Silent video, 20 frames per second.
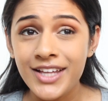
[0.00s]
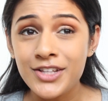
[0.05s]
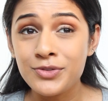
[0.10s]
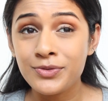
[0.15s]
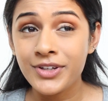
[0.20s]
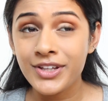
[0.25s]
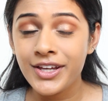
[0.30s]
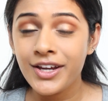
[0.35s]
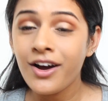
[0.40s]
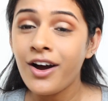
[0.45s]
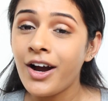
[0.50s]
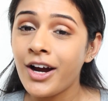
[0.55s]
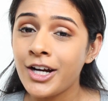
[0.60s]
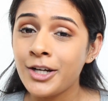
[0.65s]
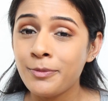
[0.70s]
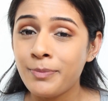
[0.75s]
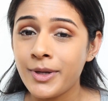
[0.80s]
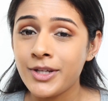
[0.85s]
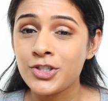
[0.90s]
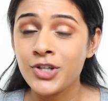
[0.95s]
It's really
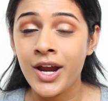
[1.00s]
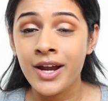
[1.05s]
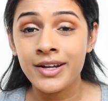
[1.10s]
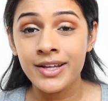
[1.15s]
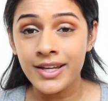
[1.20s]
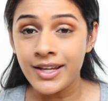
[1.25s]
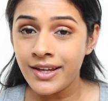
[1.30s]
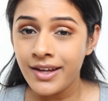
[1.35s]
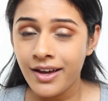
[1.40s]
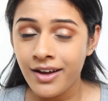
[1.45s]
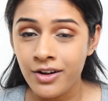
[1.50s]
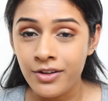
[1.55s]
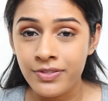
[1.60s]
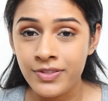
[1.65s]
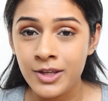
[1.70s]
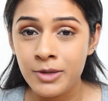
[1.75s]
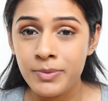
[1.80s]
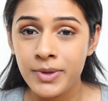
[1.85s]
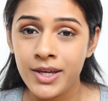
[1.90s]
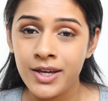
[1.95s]
hard, but try to eat
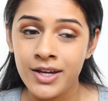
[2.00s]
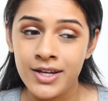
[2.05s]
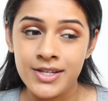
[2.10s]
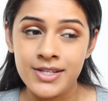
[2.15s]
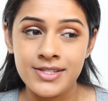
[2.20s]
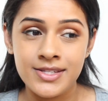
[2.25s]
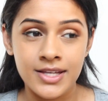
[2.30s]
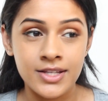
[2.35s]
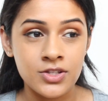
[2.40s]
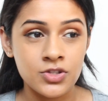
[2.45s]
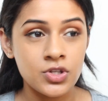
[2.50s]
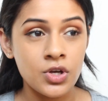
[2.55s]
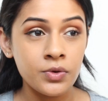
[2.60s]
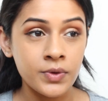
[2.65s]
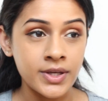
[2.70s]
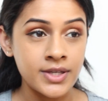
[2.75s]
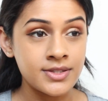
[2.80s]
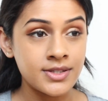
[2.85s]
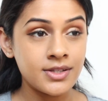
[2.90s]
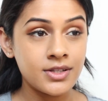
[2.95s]
healthy because it's
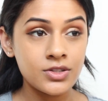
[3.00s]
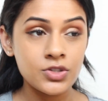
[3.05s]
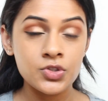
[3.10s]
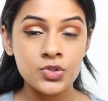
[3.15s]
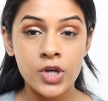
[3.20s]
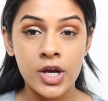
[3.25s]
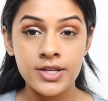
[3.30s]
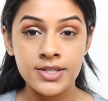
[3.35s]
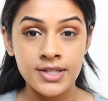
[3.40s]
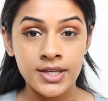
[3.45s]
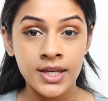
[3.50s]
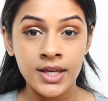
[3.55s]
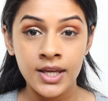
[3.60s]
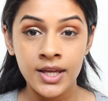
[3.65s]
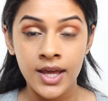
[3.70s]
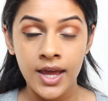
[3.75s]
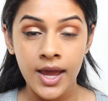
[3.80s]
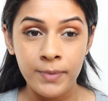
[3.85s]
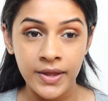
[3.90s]
so easy to stress eat,